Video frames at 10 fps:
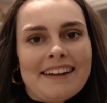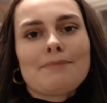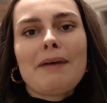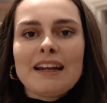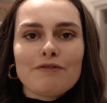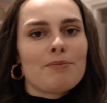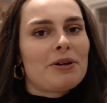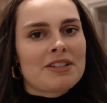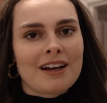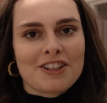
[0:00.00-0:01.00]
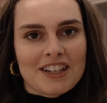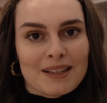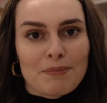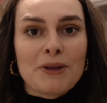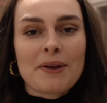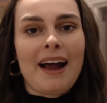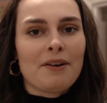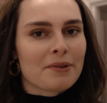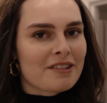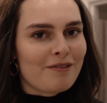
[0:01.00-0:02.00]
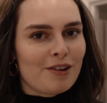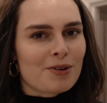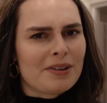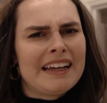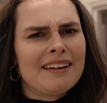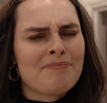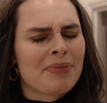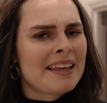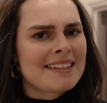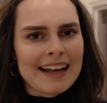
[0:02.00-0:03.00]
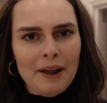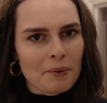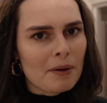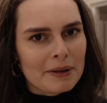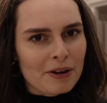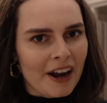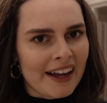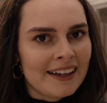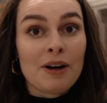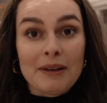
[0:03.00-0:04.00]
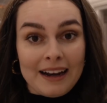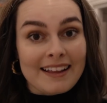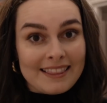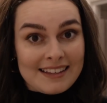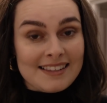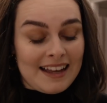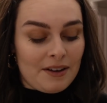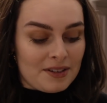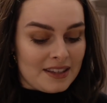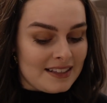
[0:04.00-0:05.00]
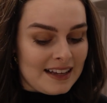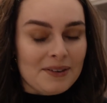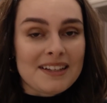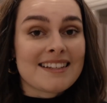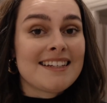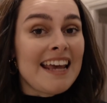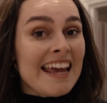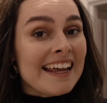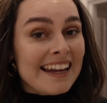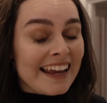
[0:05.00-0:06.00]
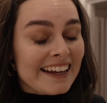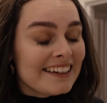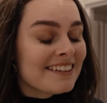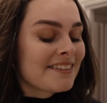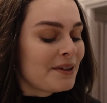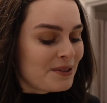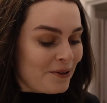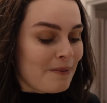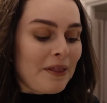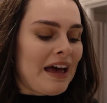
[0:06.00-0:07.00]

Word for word: It's mainly for montages, but you can also vlog on it. Sound won't be great. It'll be like this sound. This sound is tinny, so sorry about